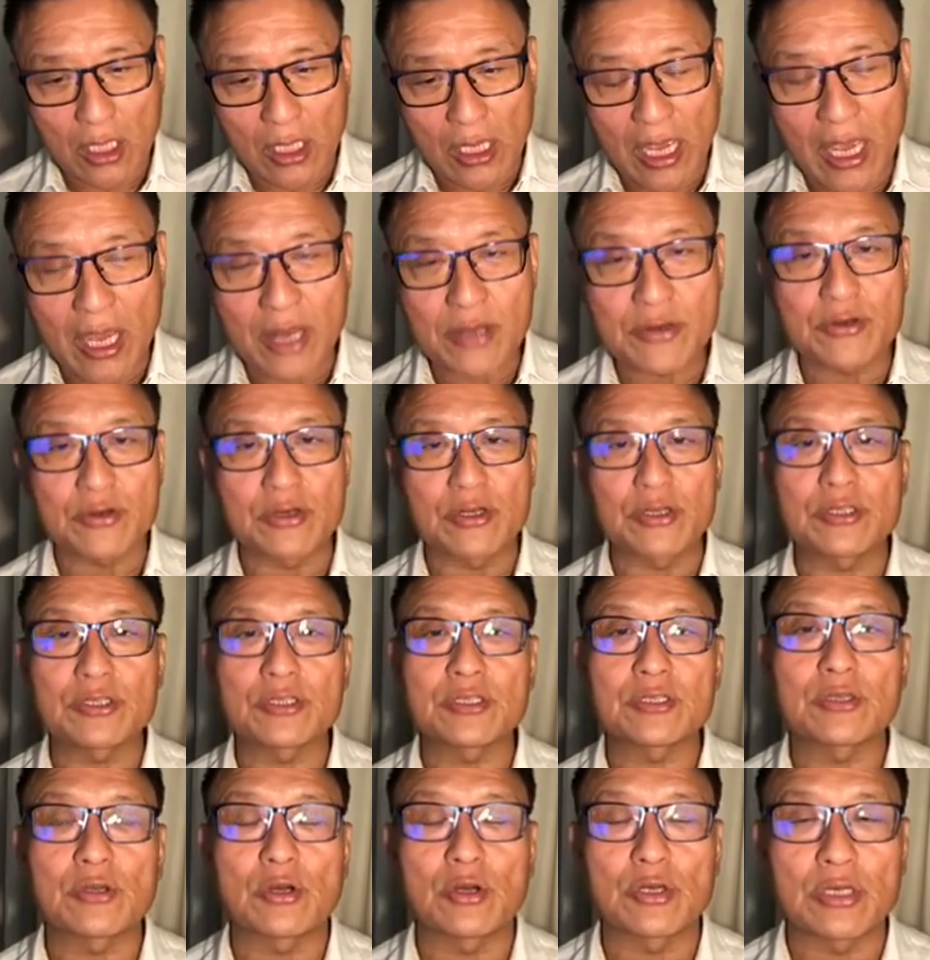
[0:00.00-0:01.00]

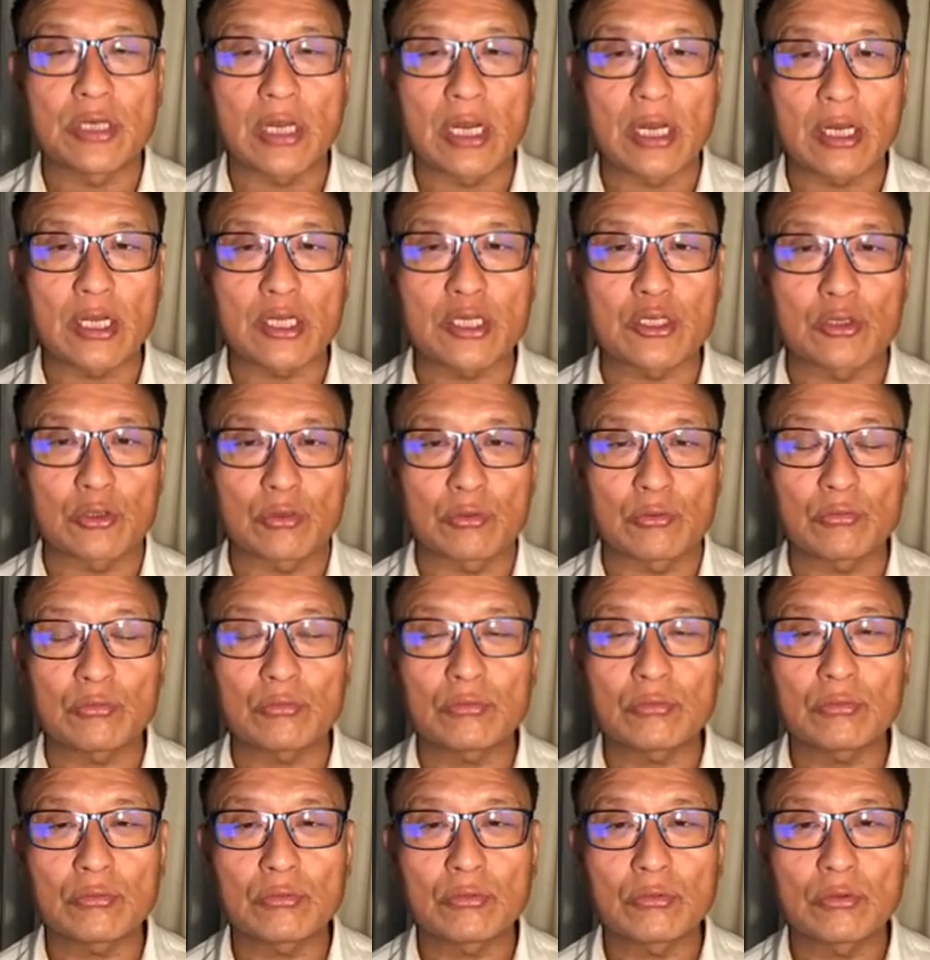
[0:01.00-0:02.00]
address or
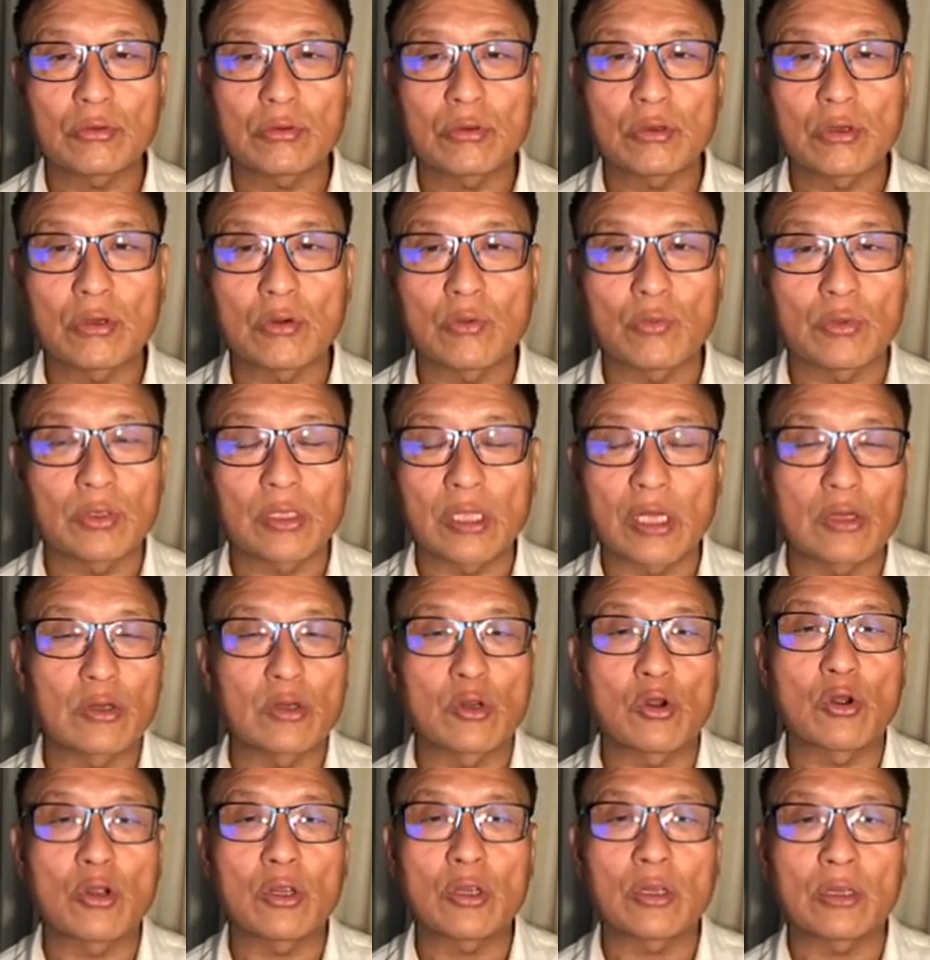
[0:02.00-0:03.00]
direction without
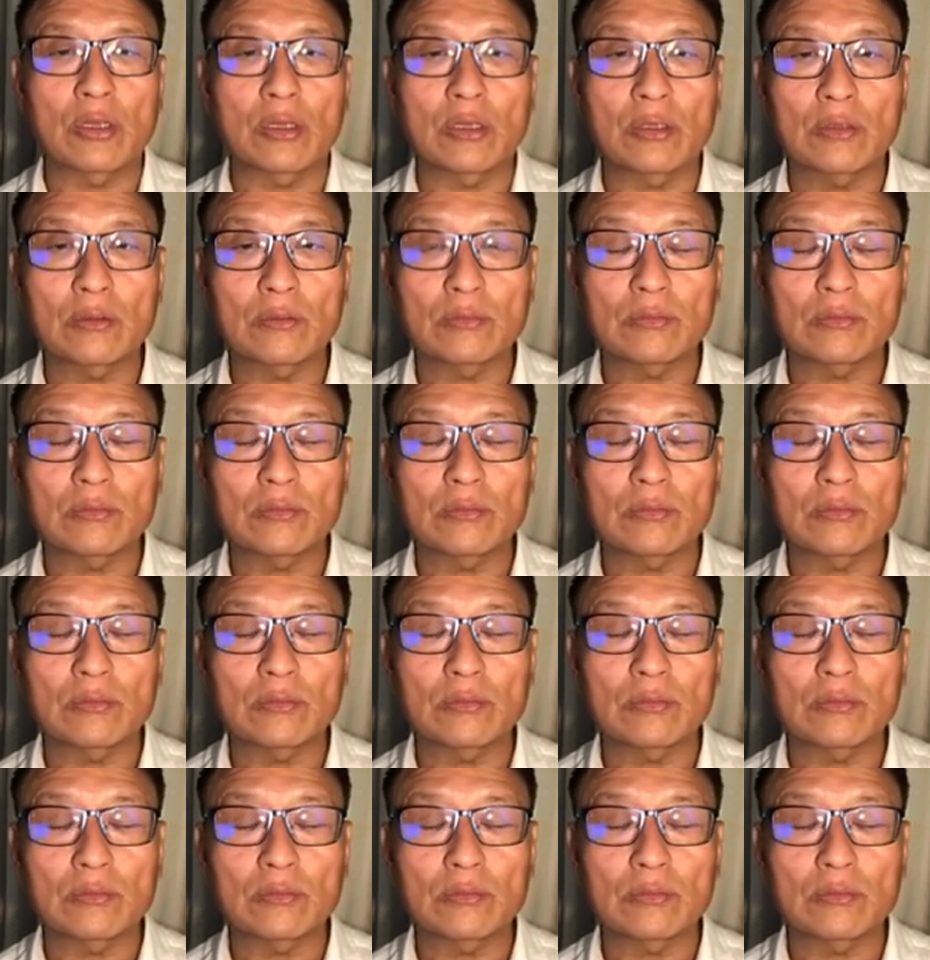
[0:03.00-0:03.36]
knowing.